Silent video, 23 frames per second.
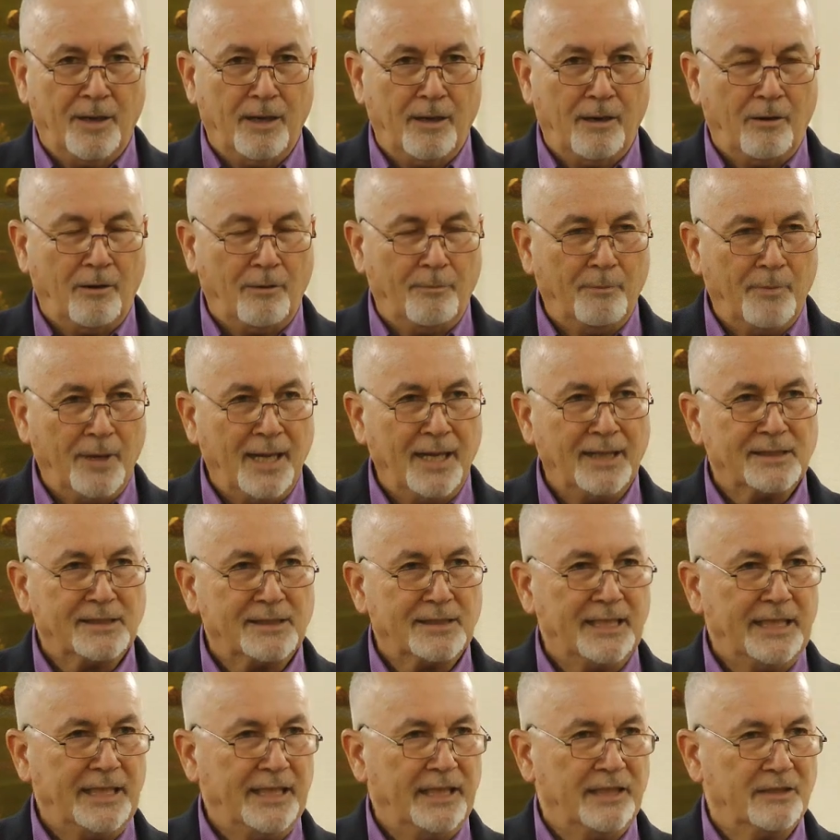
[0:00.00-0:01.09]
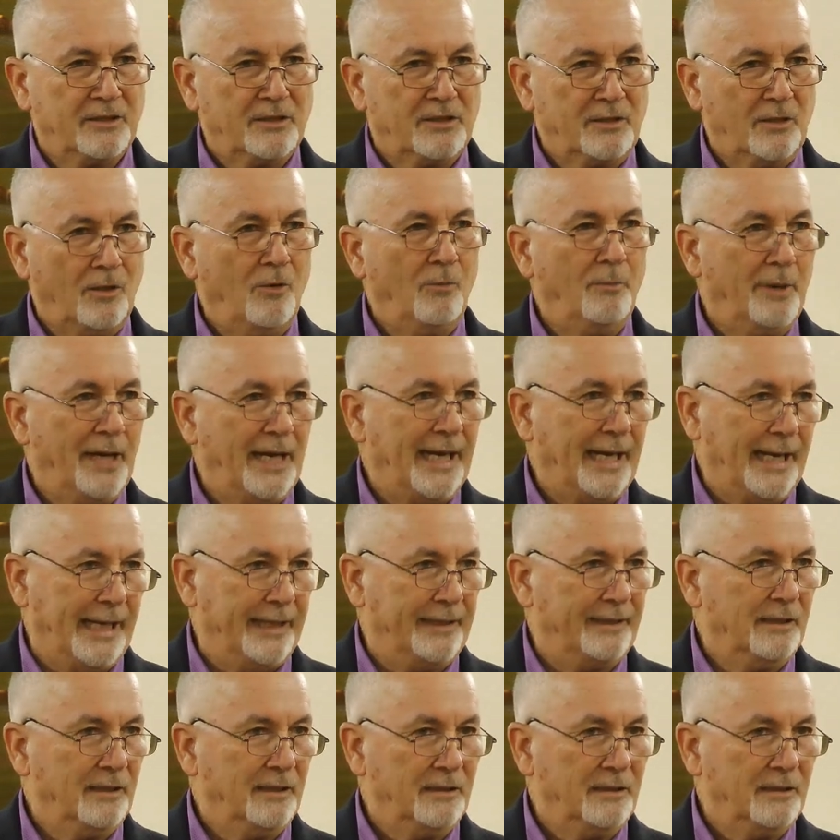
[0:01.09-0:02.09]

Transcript: are my sins so bad